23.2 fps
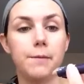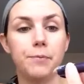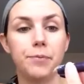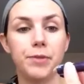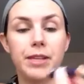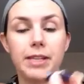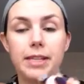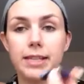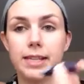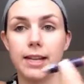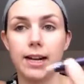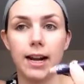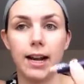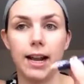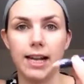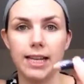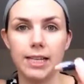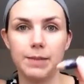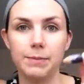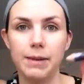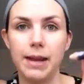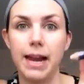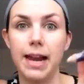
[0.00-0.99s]
This is going to
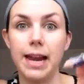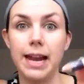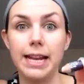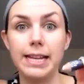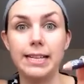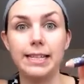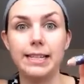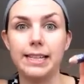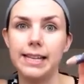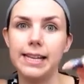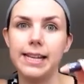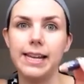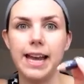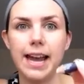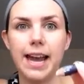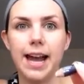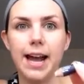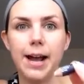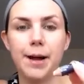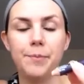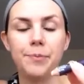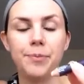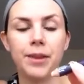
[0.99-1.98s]
last me at least a
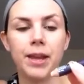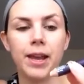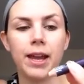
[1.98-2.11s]
year.